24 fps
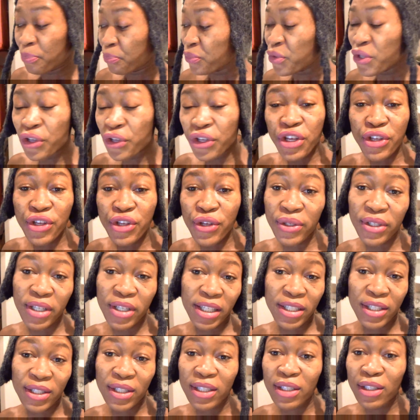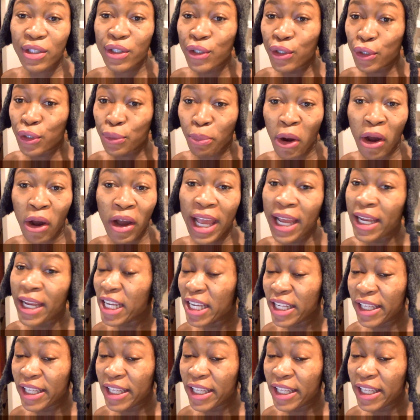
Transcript: you can use this to sprout any